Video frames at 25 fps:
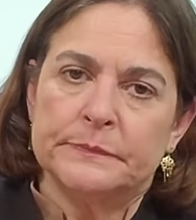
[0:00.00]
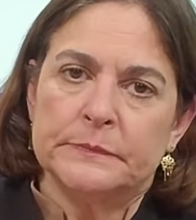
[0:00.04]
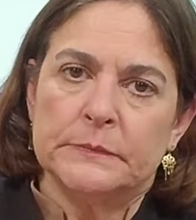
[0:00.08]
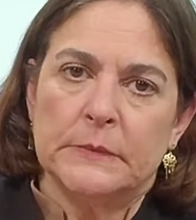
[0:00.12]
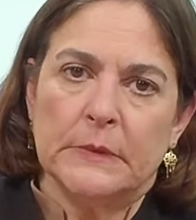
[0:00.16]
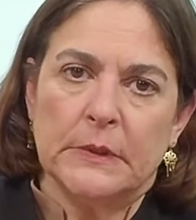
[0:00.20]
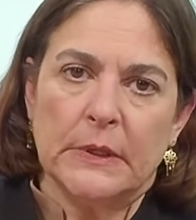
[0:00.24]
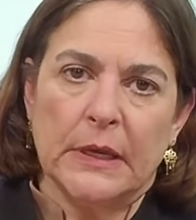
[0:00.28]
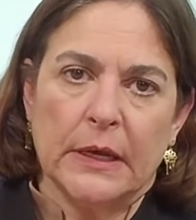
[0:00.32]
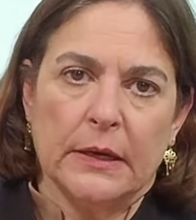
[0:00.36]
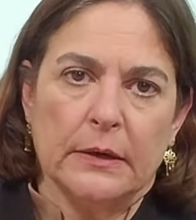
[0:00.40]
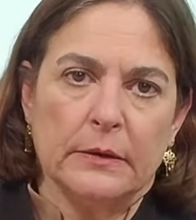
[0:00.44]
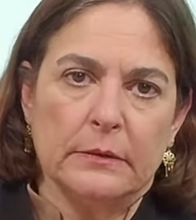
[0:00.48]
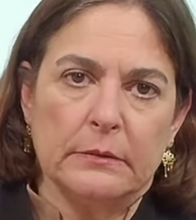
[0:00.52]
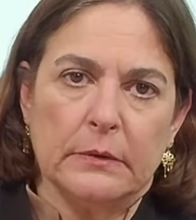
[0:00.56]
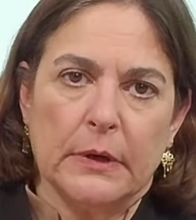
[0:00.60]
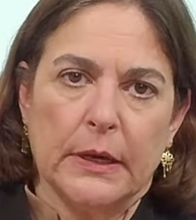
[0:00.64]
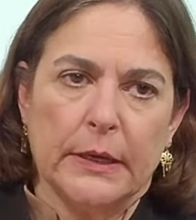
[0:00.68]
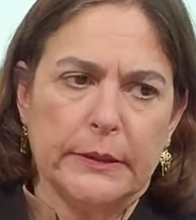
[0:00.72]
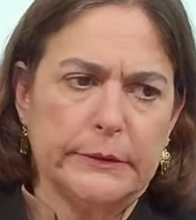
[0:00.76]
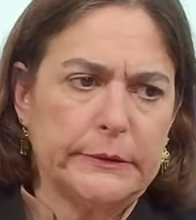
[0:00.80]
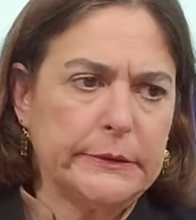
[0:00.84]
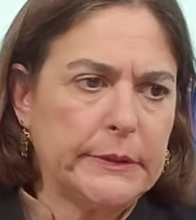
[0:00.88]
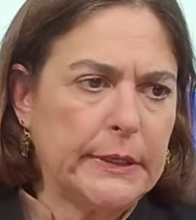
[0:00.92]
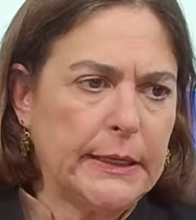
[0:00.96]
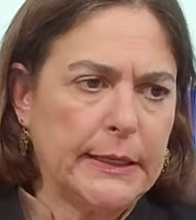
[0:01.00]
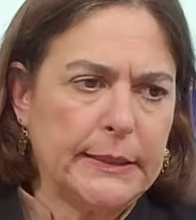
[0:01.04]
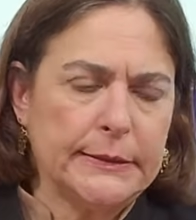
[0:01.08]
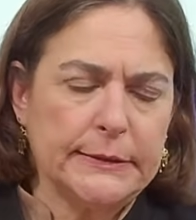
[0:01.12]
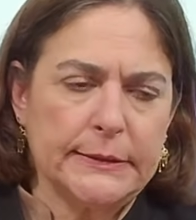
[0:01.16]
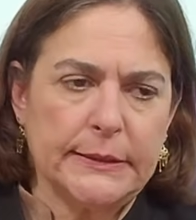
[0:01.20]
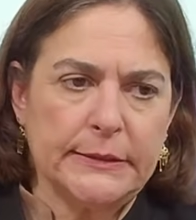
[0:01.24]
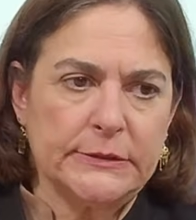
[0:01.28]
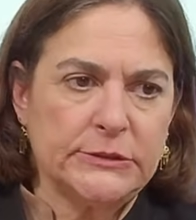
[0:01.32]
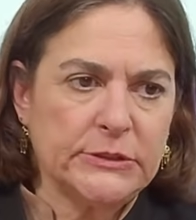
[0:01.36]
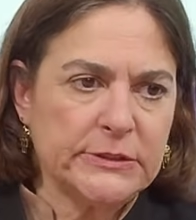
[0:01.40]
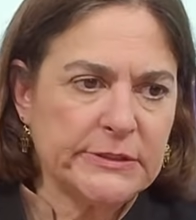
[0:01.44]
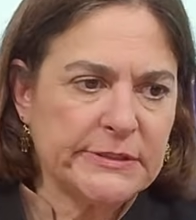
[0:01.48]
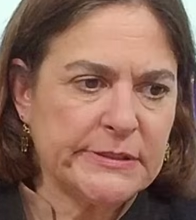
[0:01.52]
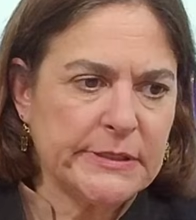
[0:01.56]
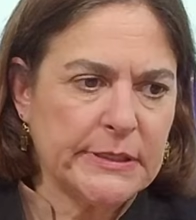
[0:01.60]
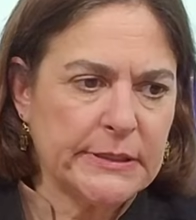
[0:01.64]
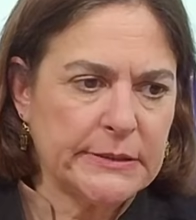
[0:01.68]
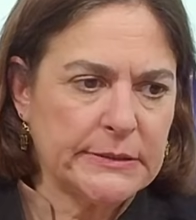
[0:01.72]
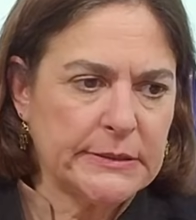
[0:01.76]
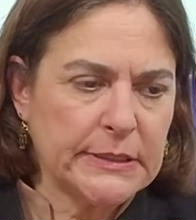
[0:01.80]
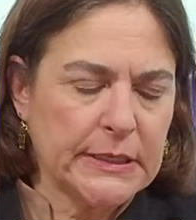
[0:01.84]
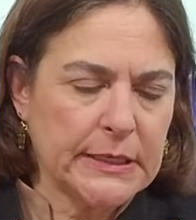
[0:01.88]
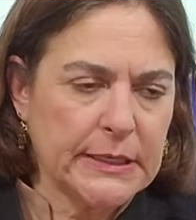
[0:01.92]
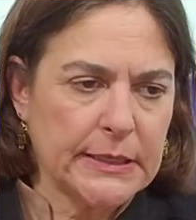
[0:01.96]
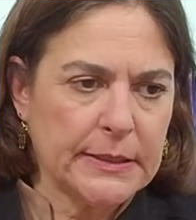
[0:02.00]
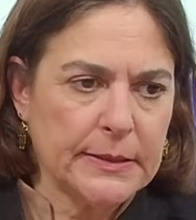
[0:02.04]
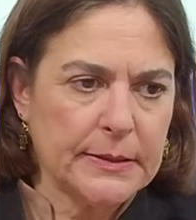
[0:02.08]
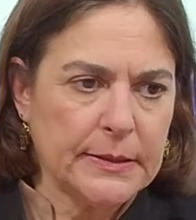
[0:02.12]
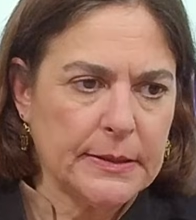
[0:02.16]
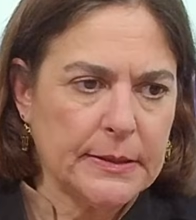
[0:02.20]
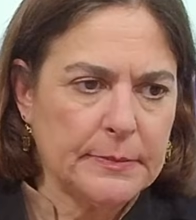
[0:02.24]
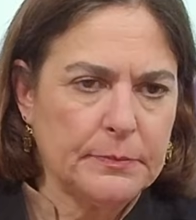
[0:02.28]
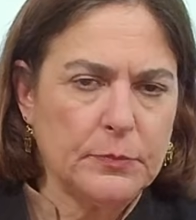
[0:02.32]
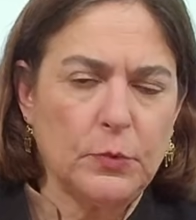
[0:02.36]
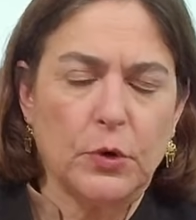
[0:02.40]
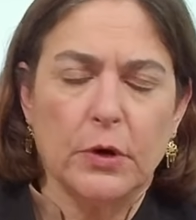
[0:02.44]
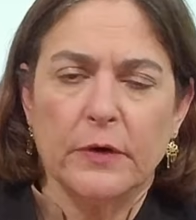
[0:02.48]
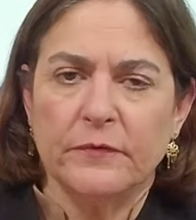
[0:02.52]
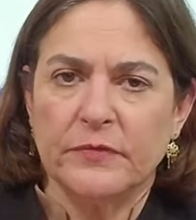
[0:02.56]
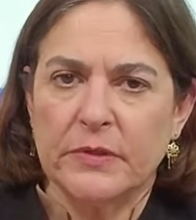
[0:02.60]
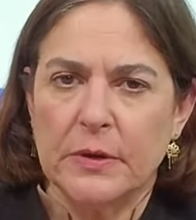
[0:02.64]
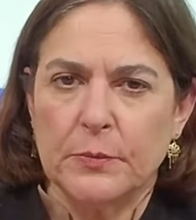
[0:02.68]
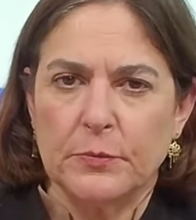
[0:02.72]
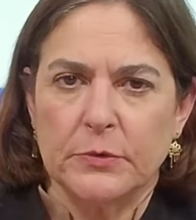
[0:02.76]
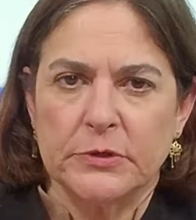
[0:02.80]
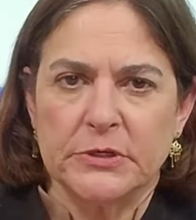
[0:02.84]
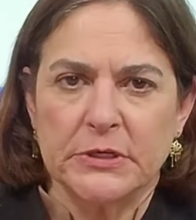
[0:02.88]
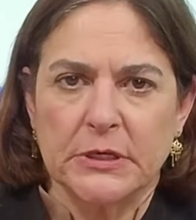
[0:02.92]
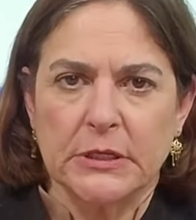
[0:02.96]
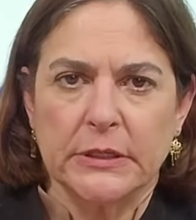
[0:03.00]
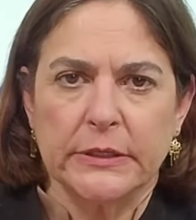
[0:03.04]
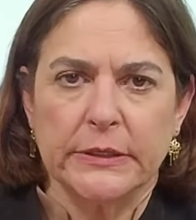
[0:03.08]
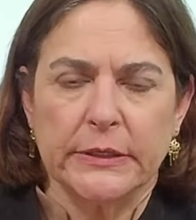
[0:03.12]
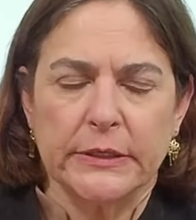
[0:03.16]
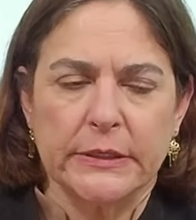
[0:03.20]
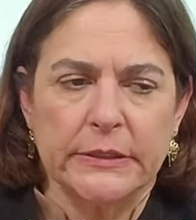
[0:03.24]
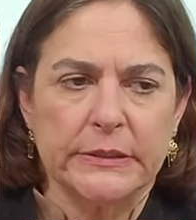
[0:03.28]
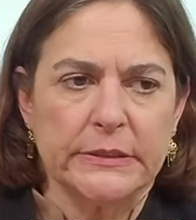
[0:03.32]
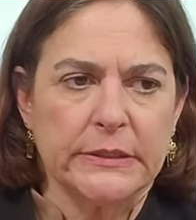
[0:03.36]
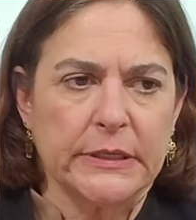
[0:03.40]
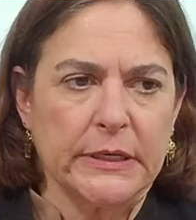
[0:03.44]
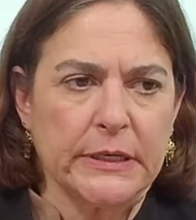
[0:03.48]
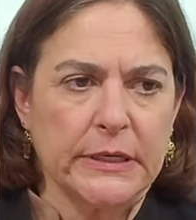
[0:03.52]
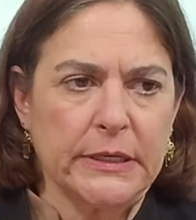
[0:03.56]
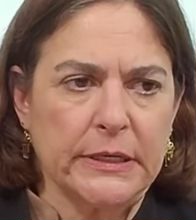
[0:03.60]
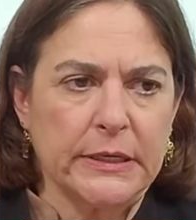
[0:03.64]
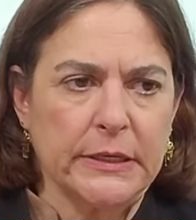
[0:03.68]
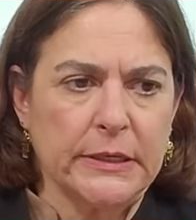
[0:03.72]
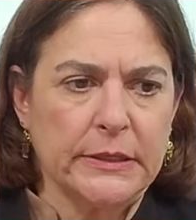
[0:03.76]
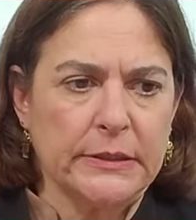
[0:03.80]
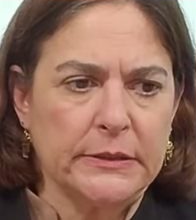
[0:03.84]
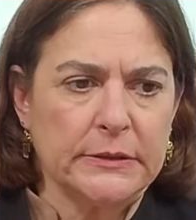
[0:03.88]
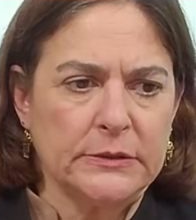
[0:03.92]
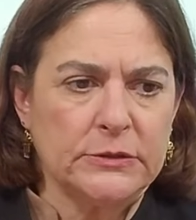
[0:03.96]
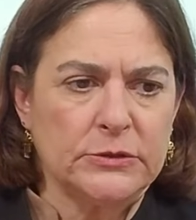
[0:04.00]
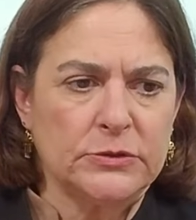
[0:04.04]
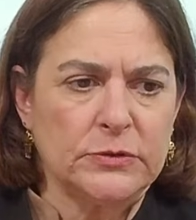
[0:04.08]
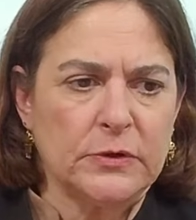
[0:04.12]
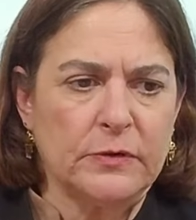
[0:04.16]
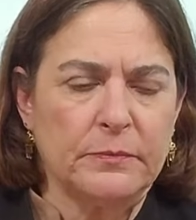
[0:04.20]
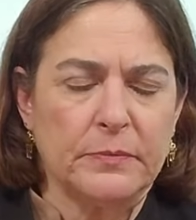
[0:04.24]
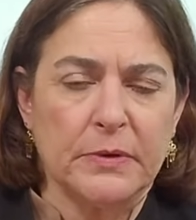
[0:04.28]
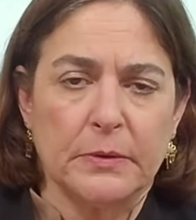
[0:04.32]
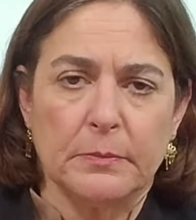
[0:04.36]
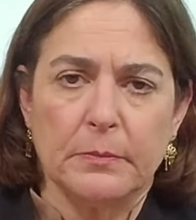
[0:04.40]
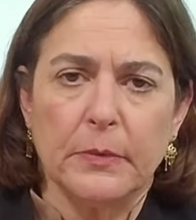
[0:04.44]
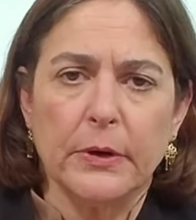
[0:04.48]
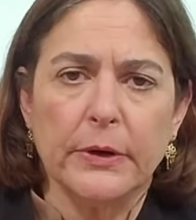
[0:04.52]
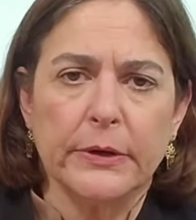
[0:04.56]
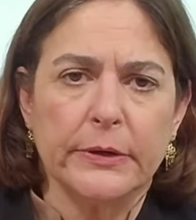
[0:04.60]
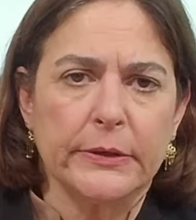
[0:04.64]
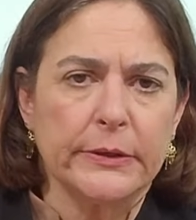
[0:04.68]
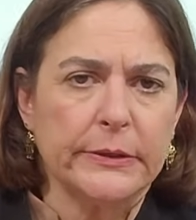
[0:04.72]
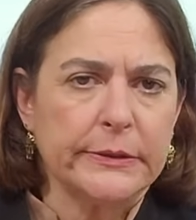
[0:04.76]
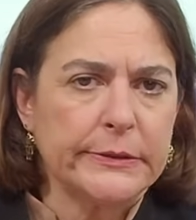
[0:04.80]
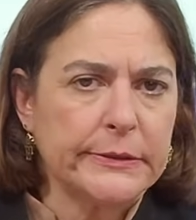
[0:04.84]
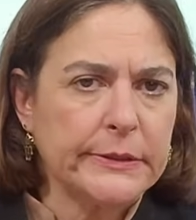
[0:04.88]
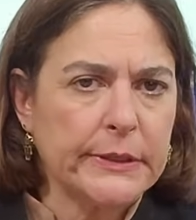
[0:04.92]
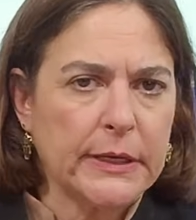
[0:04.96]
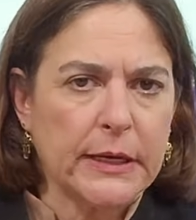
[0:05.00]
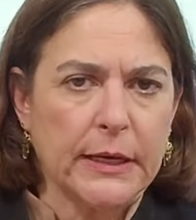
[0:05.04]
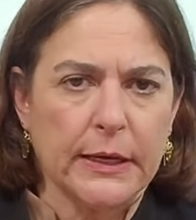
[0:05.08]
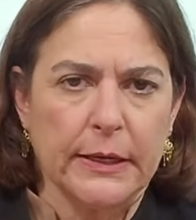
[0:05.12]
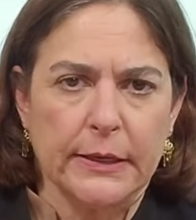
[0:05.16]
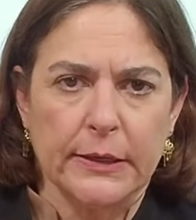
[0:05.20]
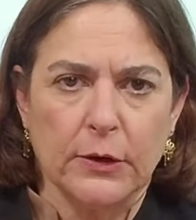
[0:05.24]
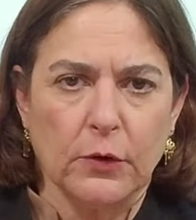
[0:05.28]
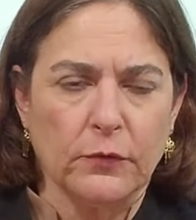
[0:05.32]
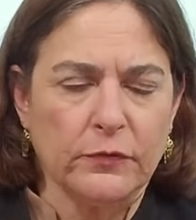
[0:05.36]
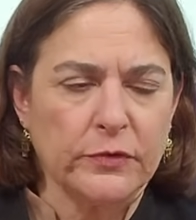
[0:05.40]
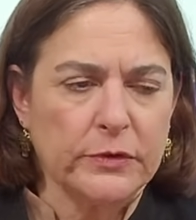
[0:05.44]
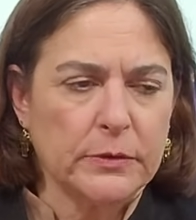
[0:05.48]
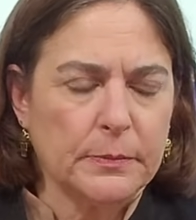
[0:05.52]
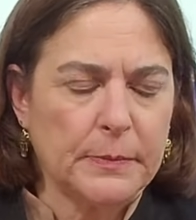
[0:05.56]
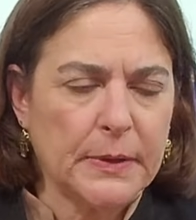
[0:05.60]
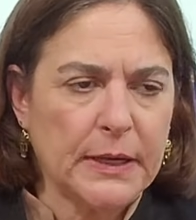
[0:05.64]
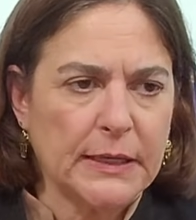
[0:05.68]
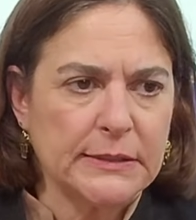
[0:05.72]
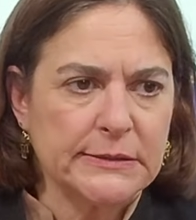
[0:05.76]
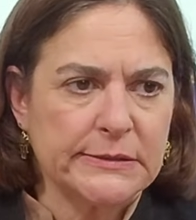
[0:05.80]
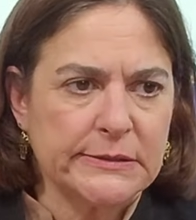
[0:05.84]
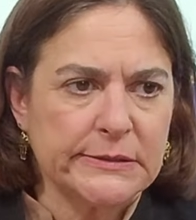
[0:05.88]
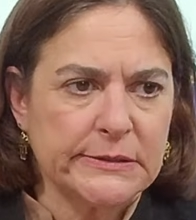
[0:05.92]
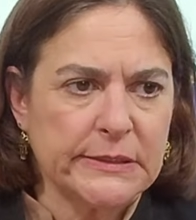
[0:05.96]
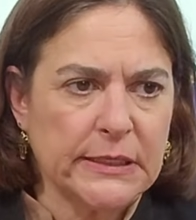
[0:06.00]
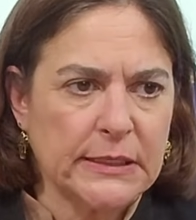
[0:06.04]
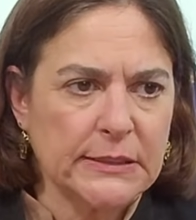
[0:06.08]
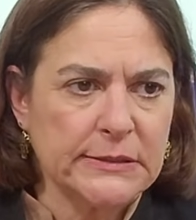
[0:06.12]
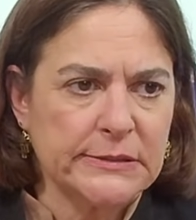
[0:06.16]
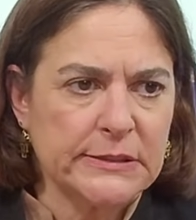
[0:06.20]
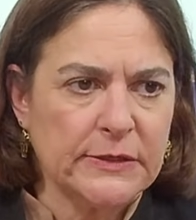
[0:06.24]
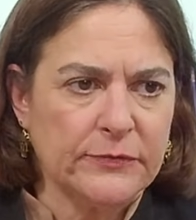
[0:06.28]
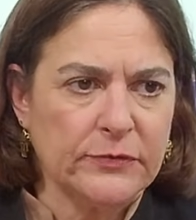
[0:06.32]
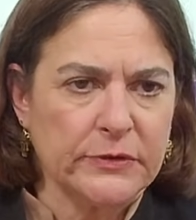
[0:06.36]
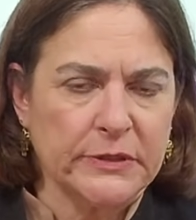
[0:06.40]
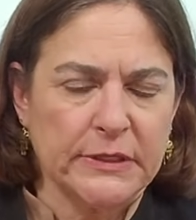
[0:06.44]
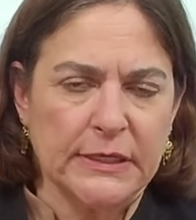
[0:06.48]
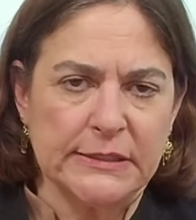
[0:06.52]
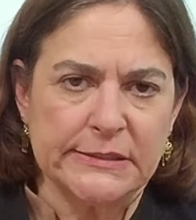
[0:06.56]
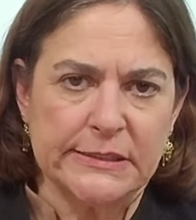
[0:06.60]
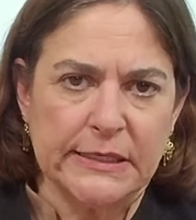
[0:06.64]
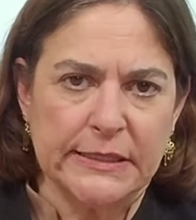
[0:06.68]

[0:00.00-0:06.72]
Now, and they just said more of them were declared to have been murdered over the past several days.